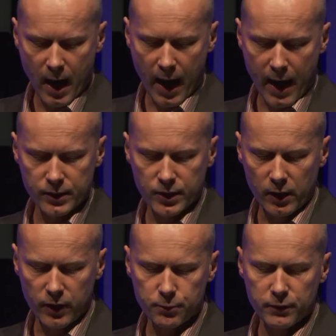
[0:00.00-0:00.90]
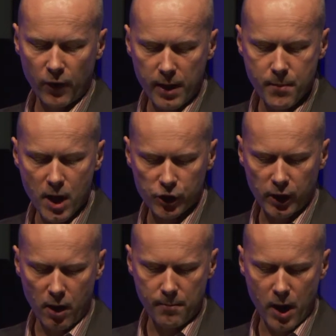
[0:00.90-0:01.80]
And uh, this was very much
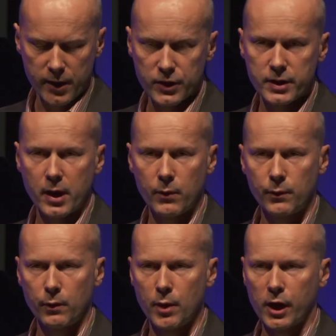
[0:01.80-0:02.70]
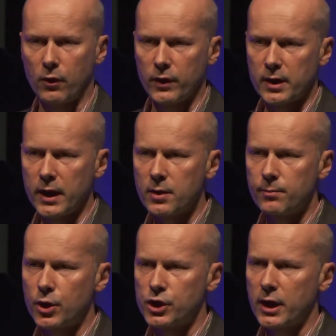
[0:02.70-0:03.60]
in our minds uh, when we were working on the
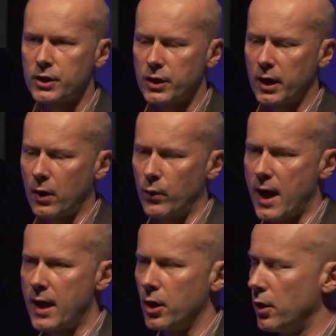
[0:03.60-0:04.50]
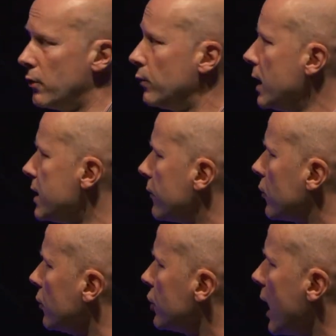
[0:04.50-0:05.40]
Eden project. Uh, we had a, a, really
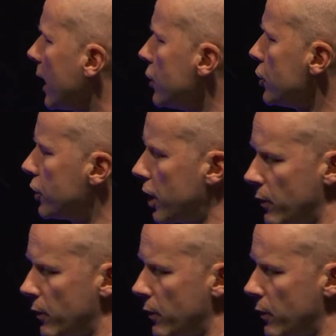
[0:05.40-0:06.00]
difficult challenge.